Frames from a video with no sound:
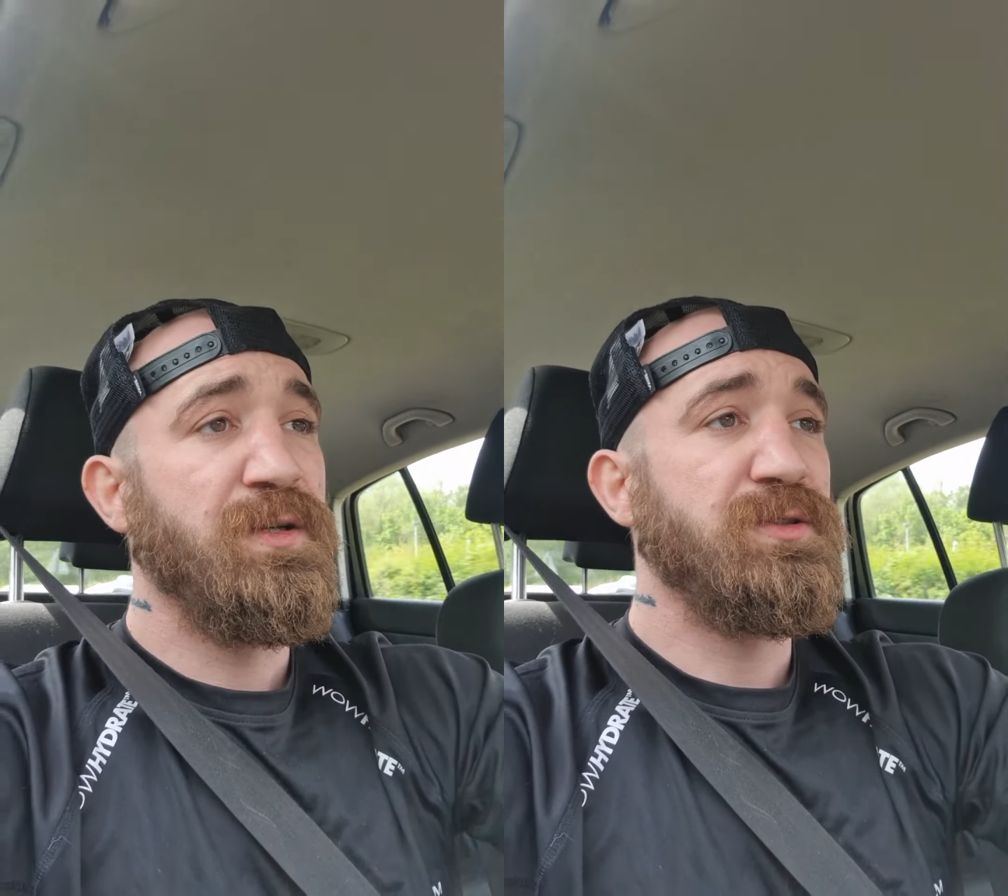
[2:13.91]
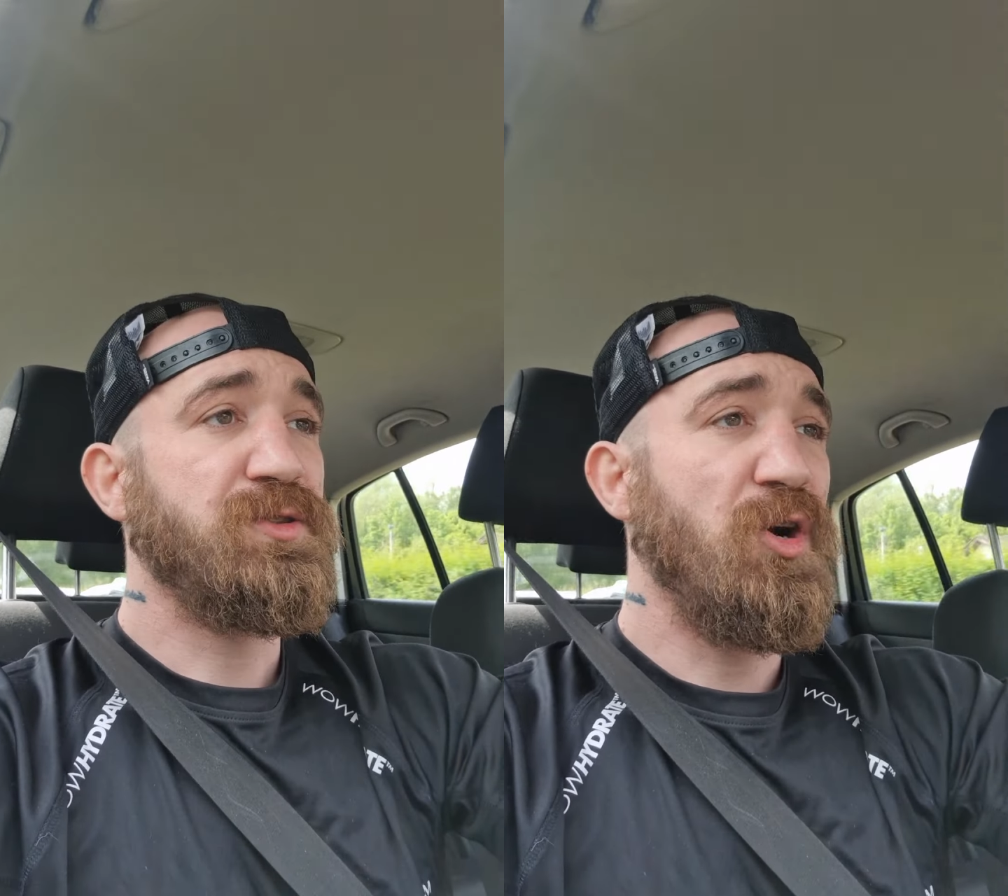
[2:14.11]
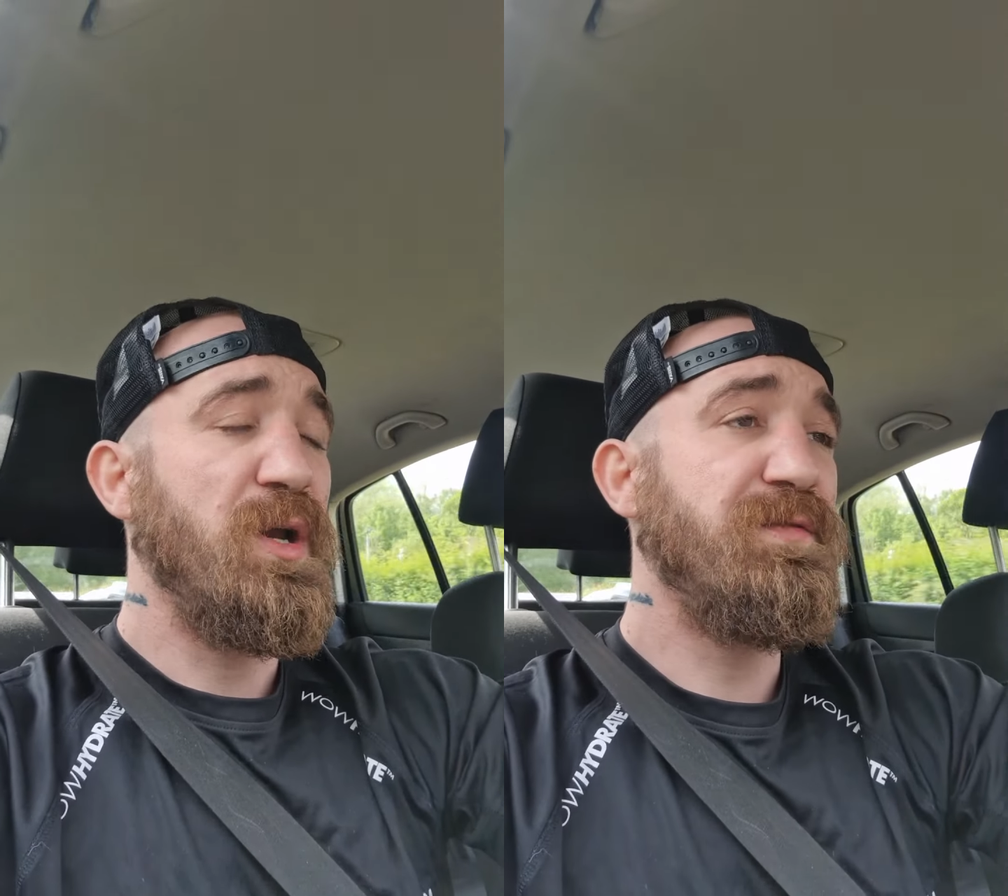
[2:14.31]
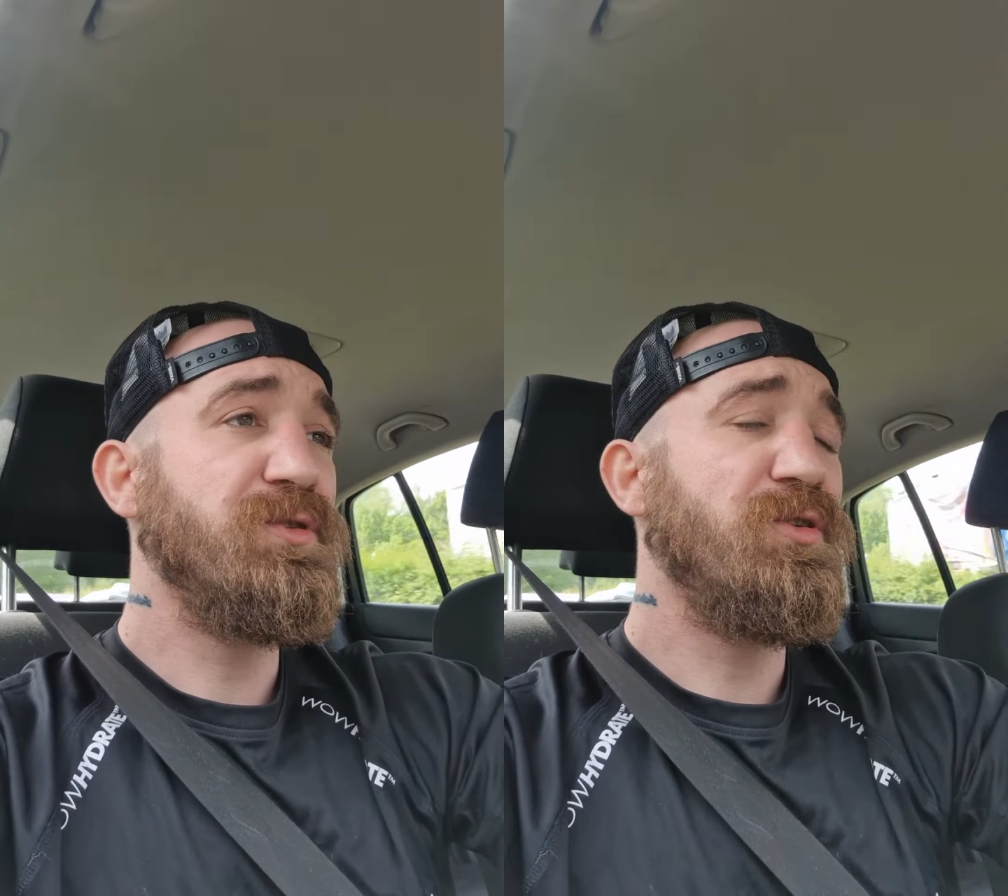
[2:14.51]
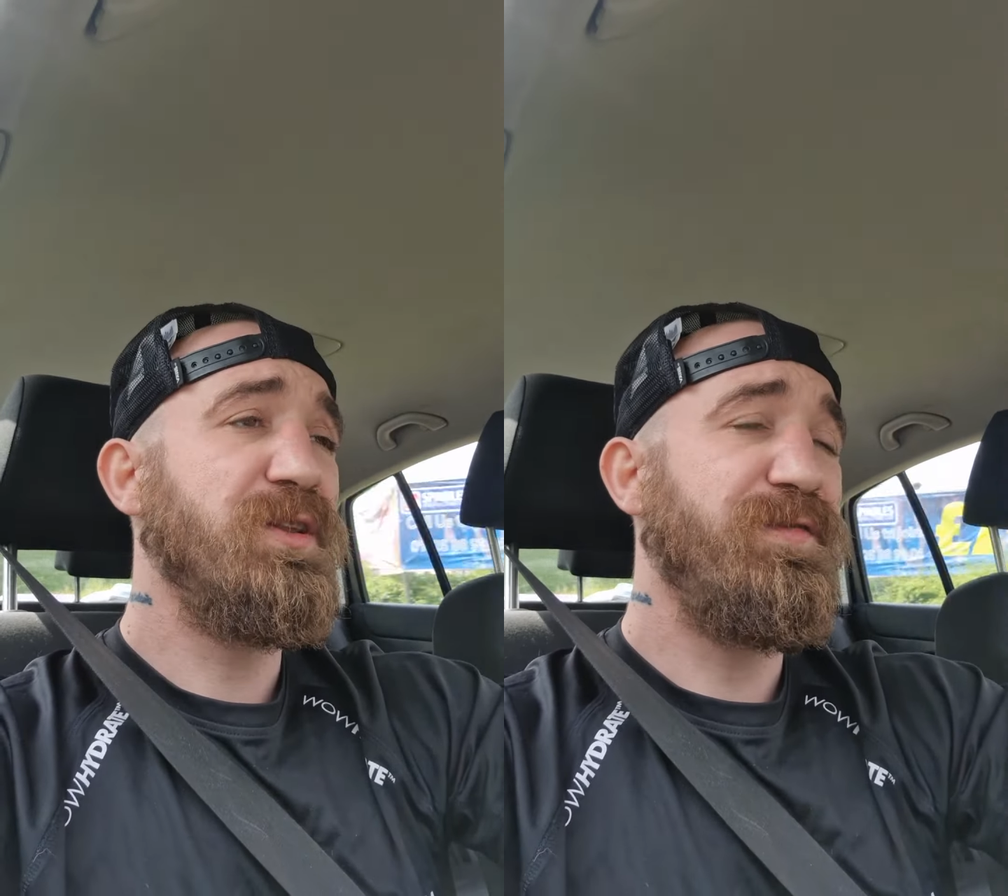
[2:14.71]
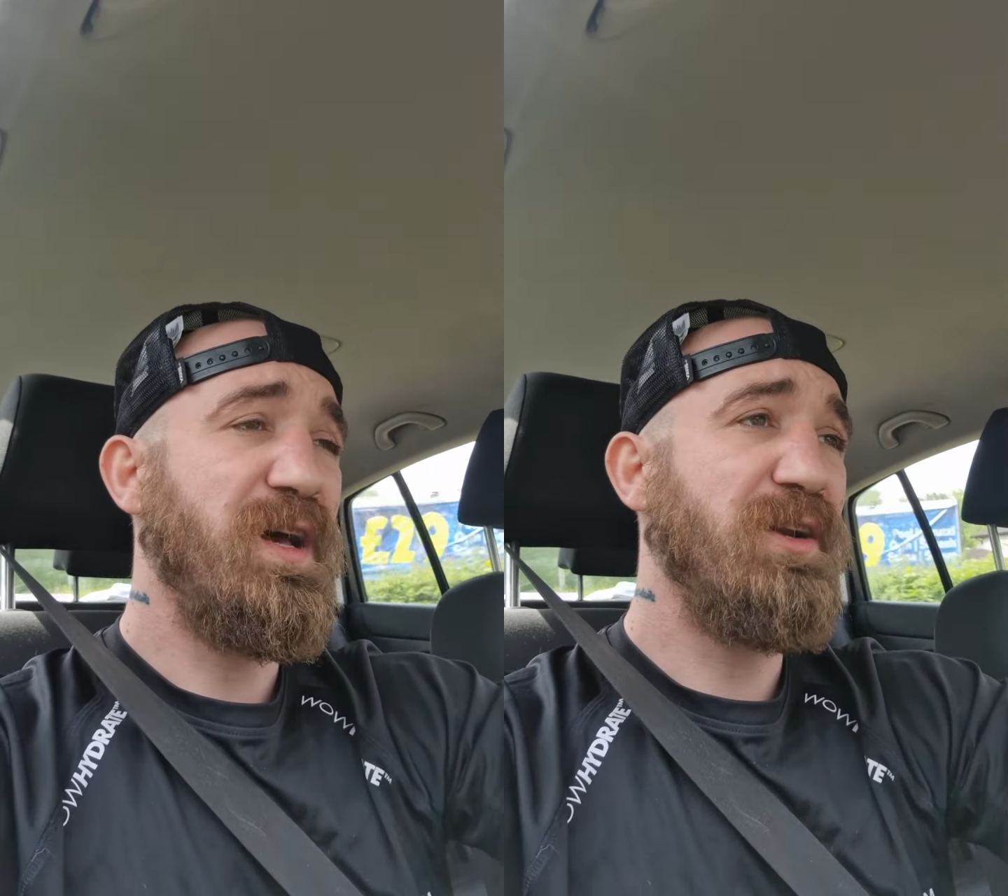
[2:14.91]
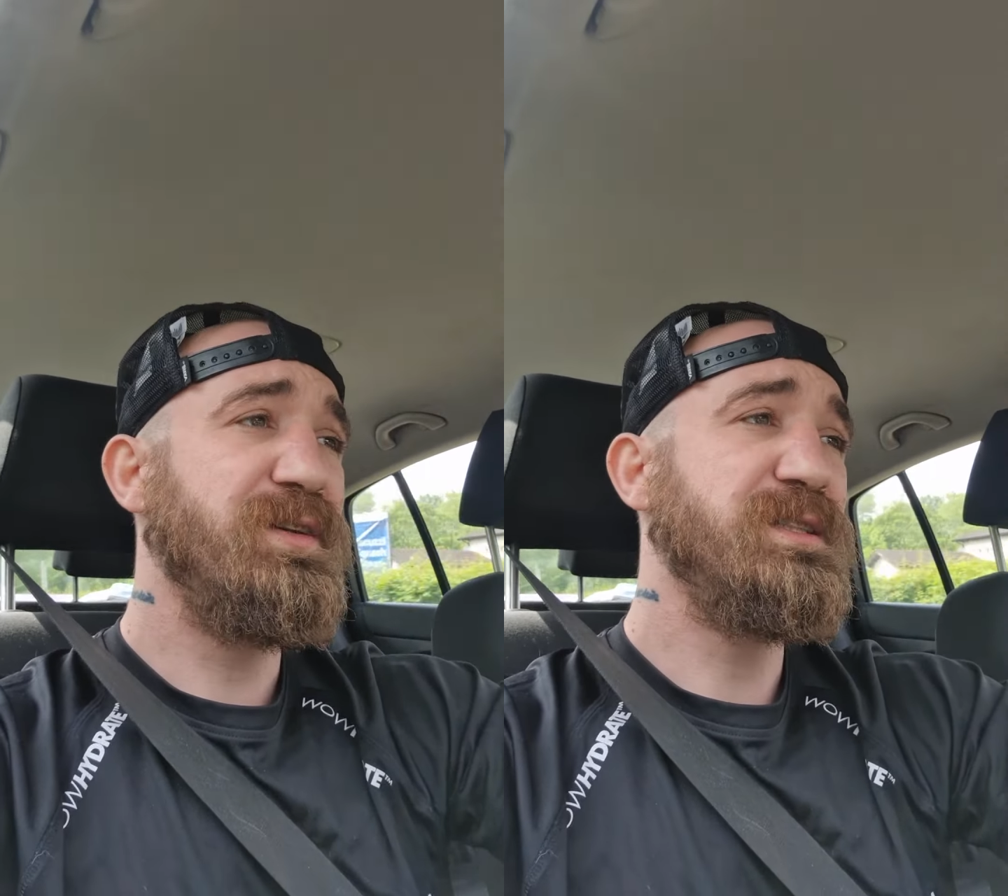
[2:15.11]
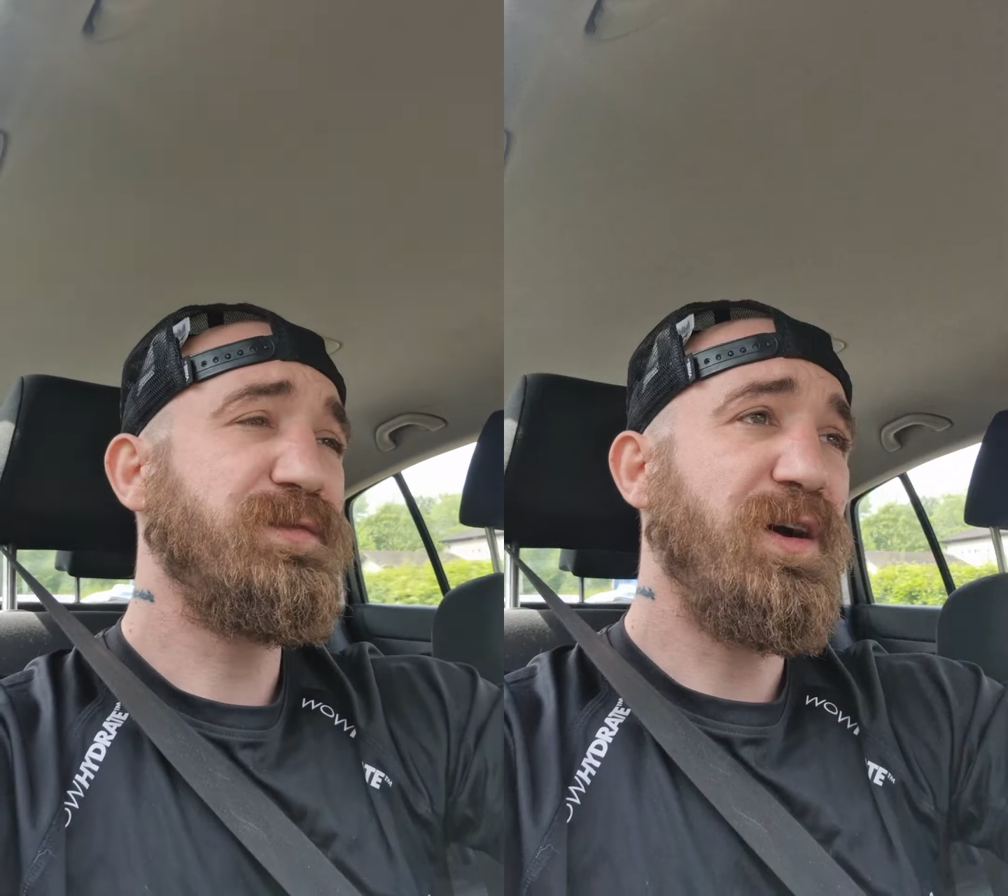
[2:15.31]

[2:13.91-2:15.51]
So even though the fella he's